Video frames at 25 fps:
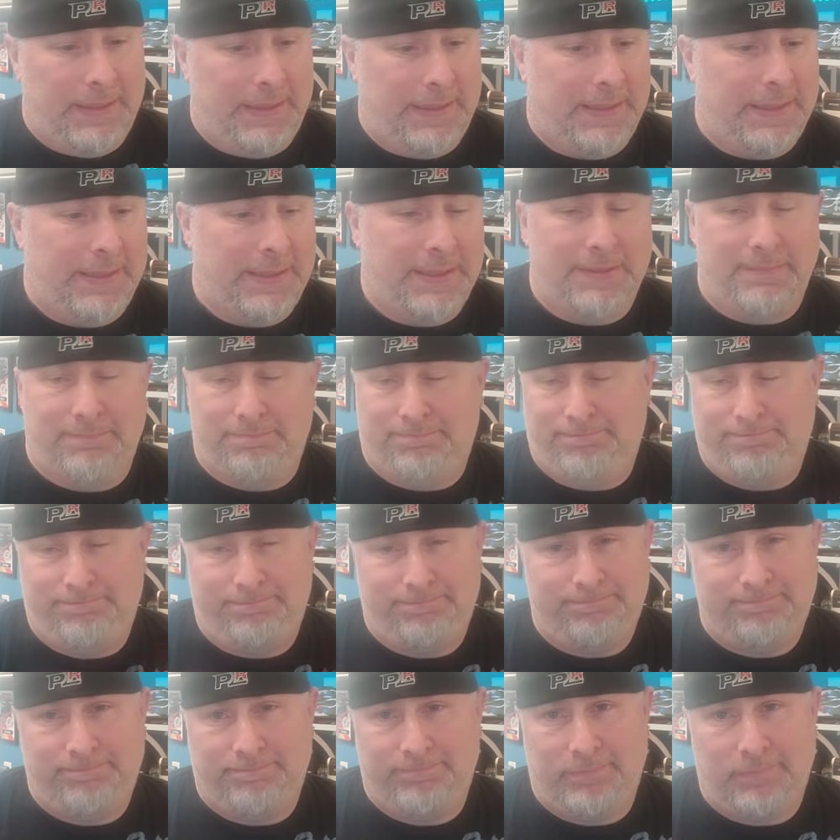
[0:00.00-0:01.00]

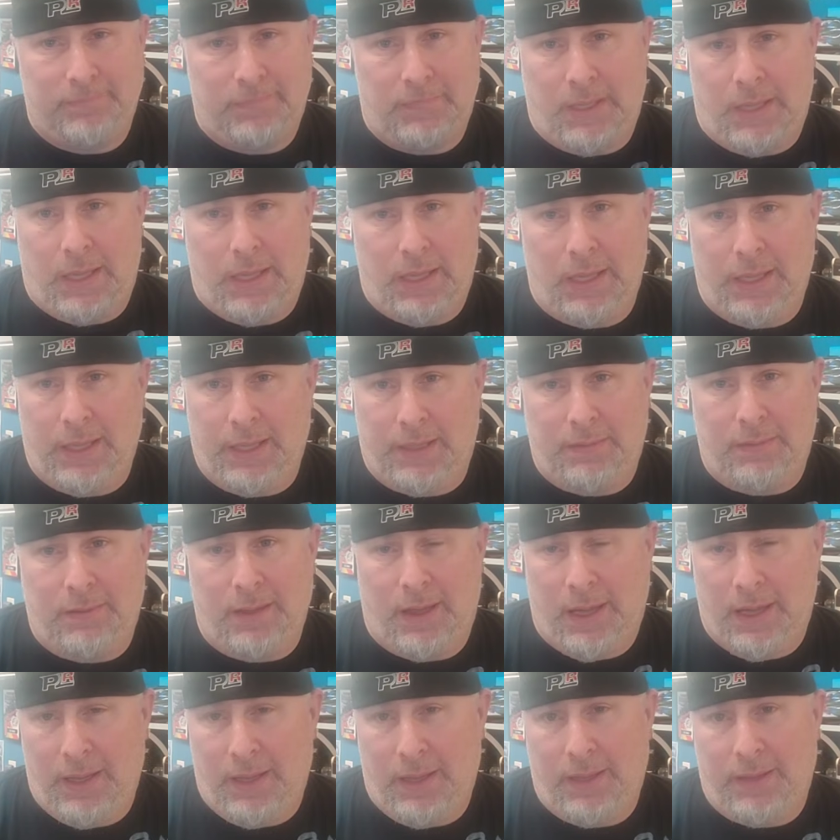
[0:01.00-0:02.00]
I
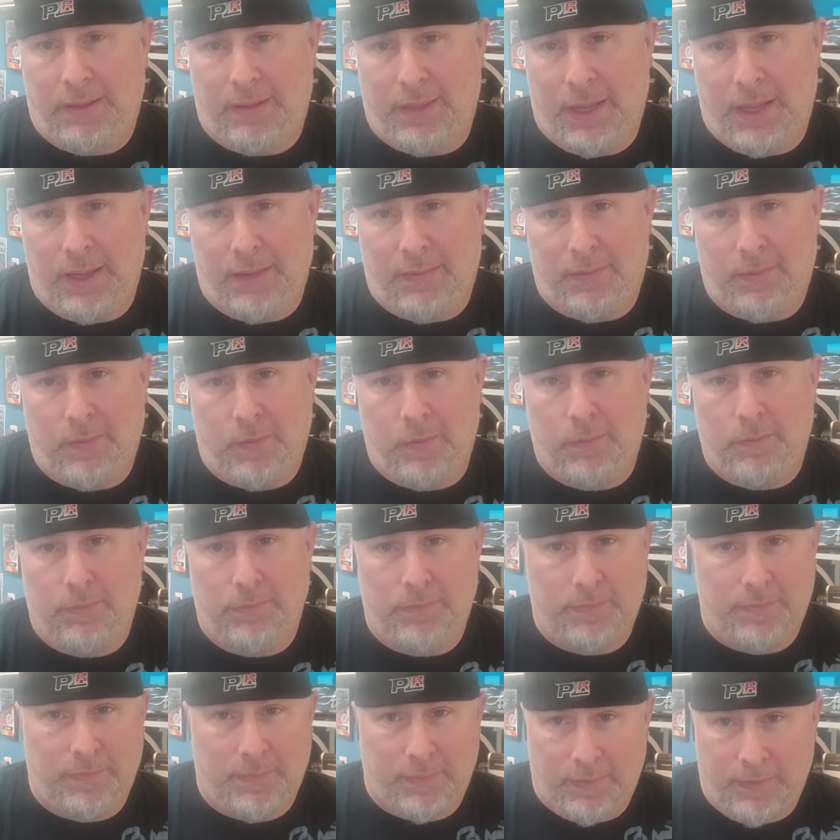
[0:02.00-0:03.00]
like that too.
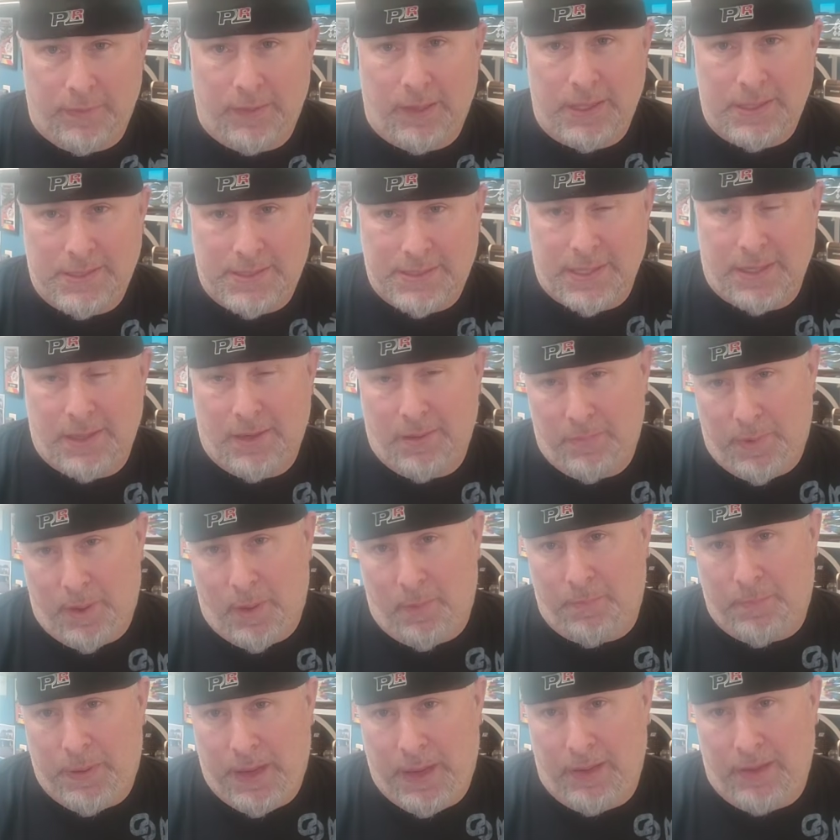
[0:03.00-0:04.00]
Nice thing
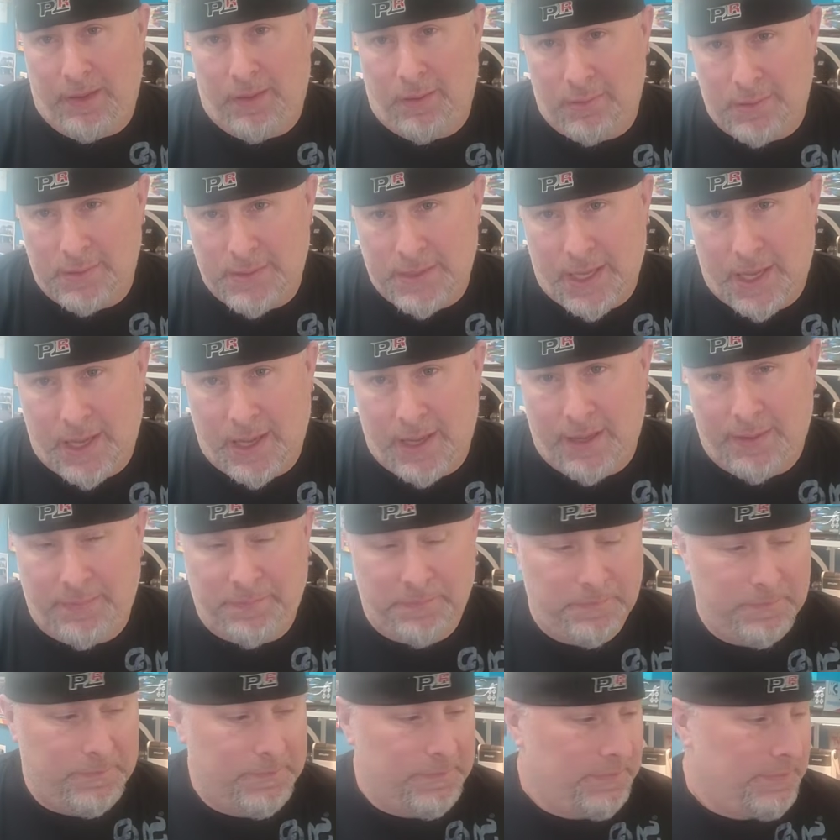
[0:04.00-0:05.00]
about painting
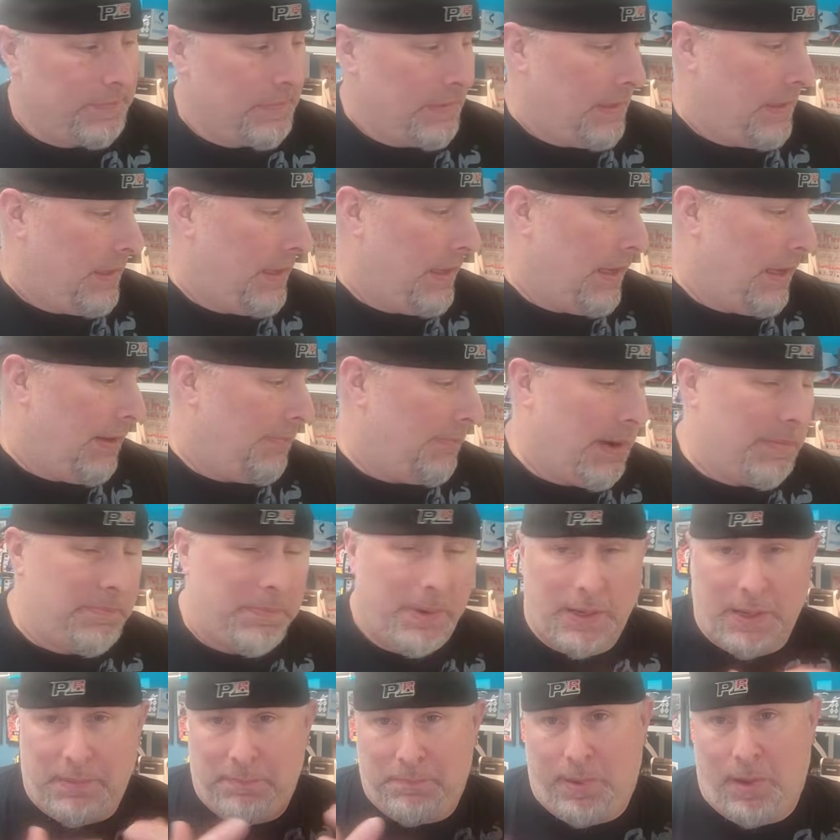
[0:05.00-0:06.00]
outside, my
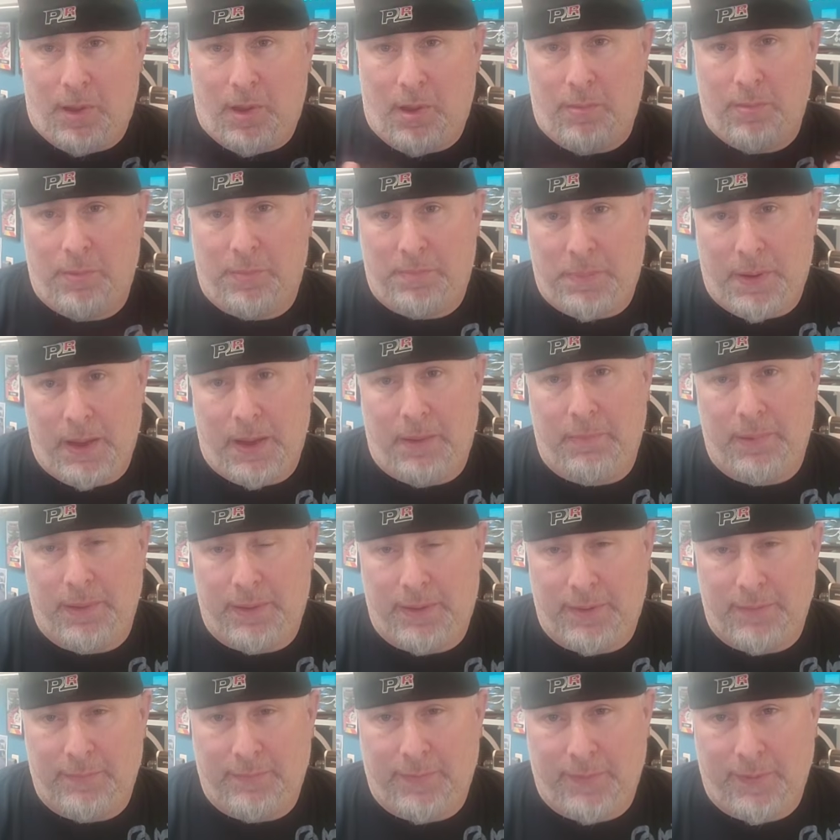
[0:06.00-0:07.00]
buddy Paul would probably
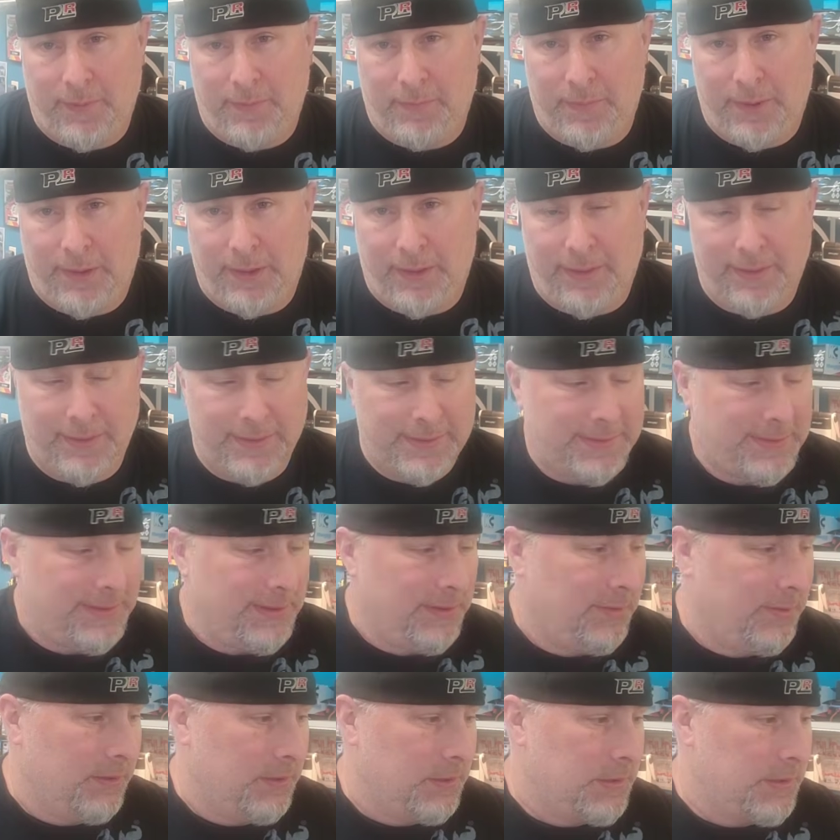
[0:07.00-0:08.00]
confirm on this
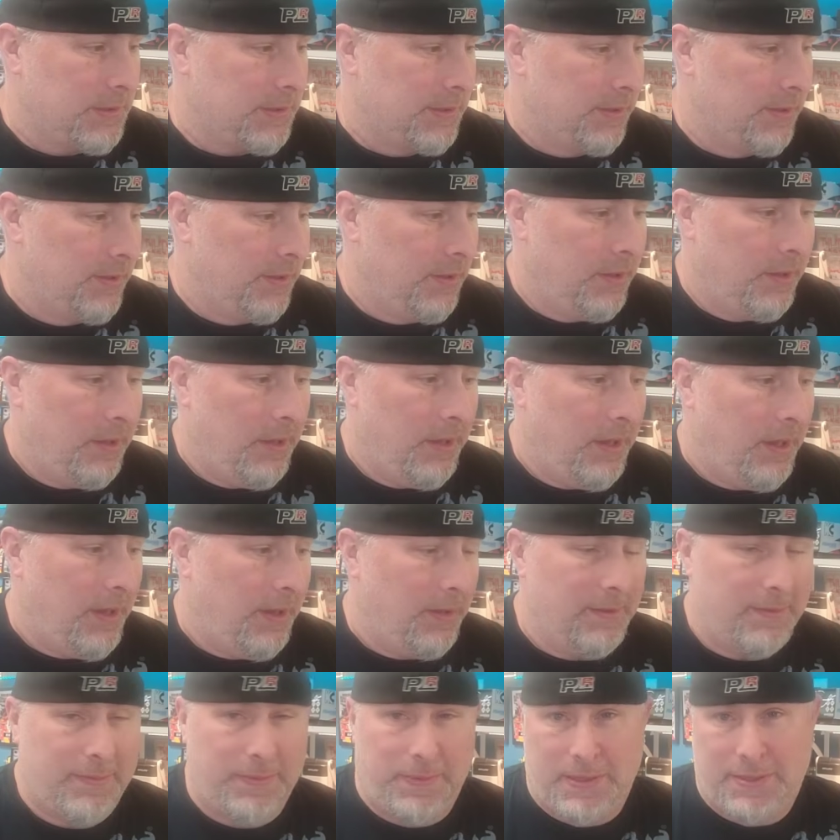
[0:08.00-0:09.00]
too, is
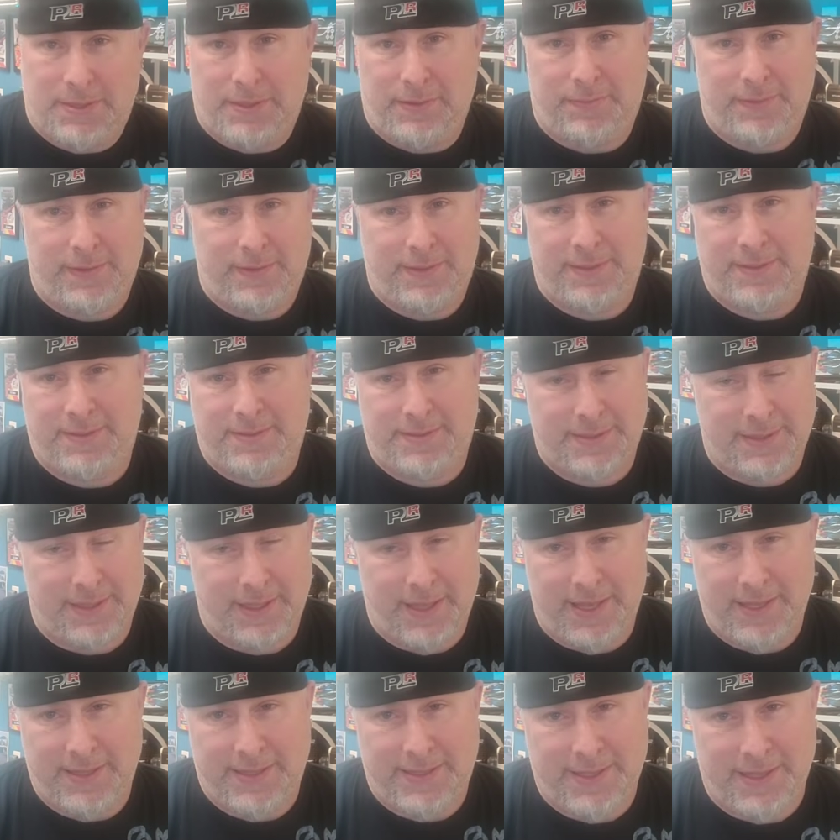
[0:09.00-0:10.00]
especially if it's a
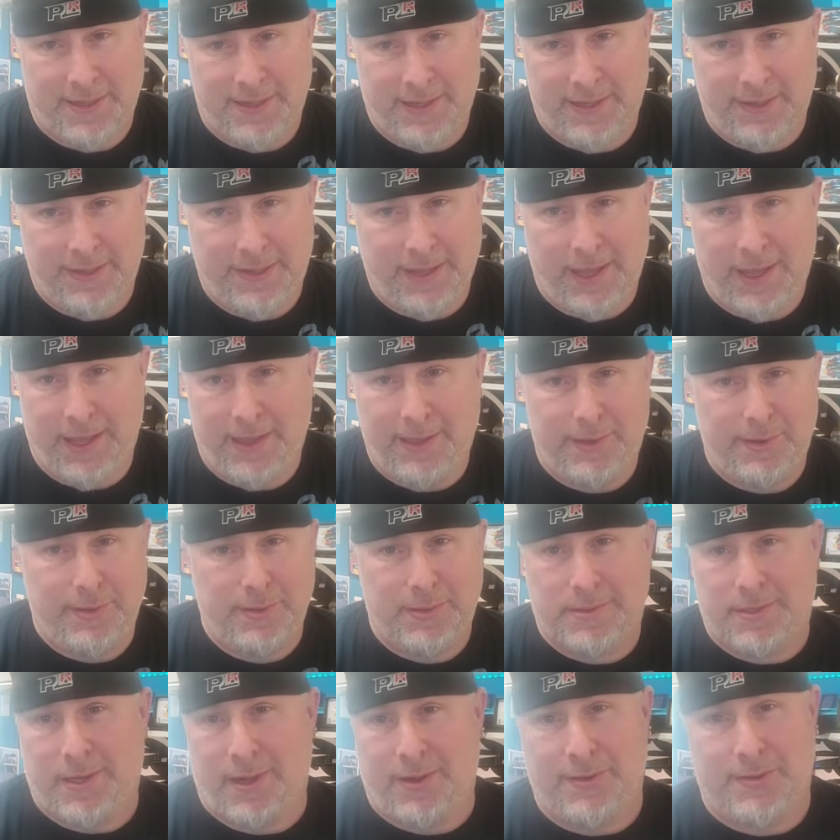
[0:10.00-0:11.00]
nice sunny day,
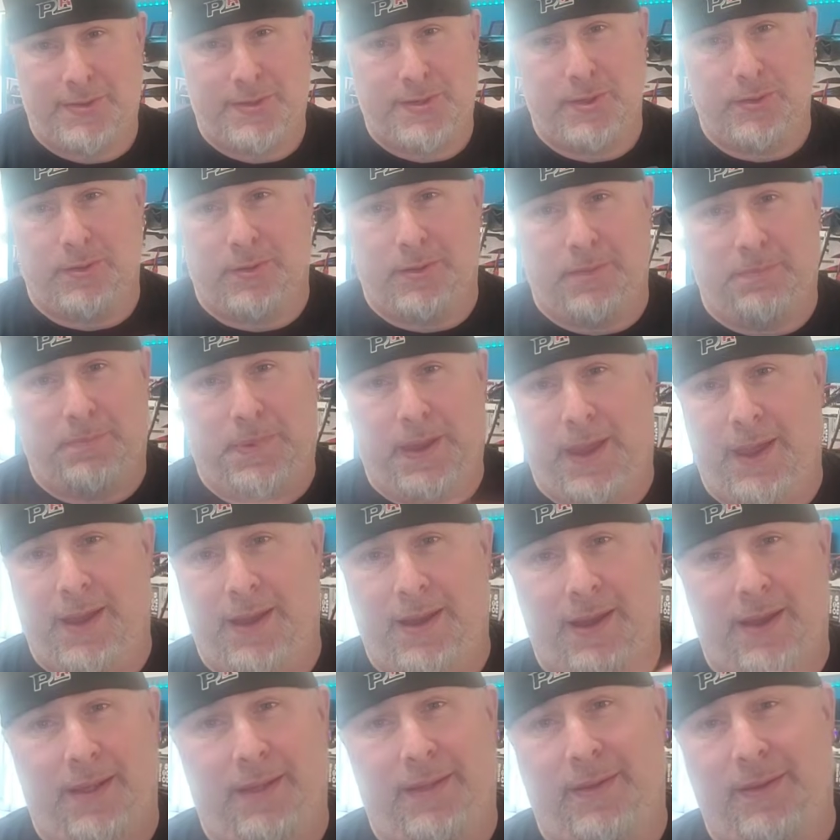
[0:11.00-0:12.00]
you start shooting the
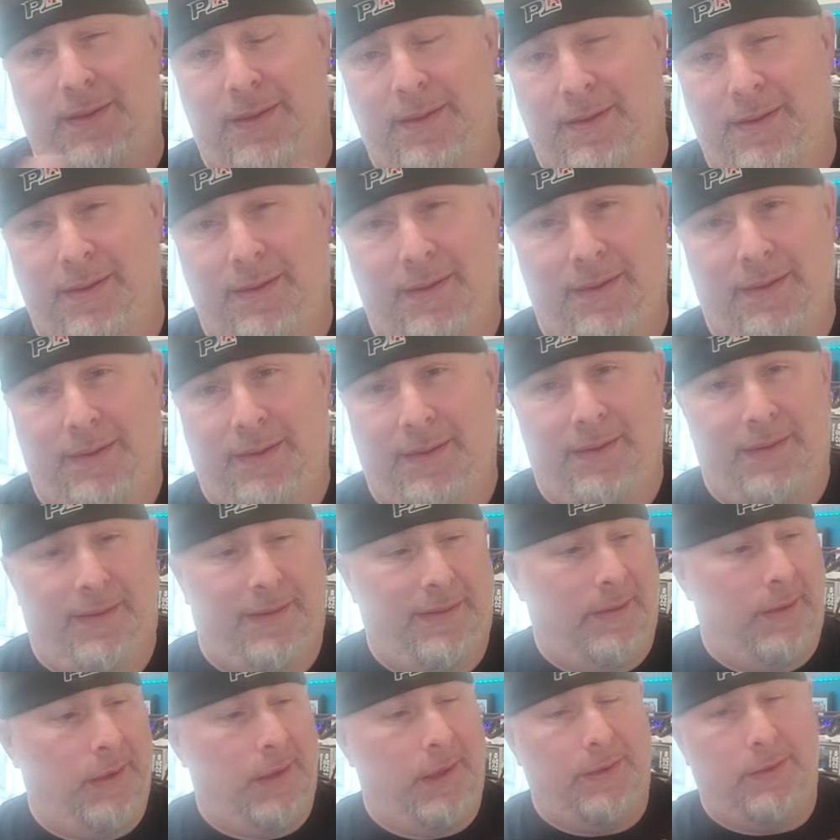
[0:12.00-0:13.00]
paint on there
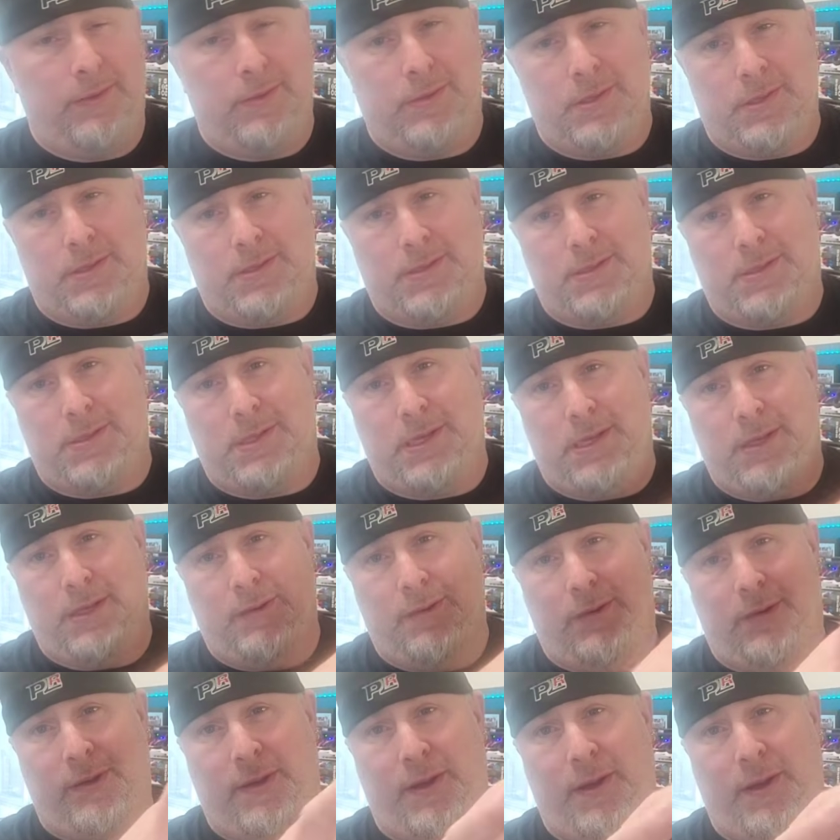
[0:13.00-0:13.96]
and you just see your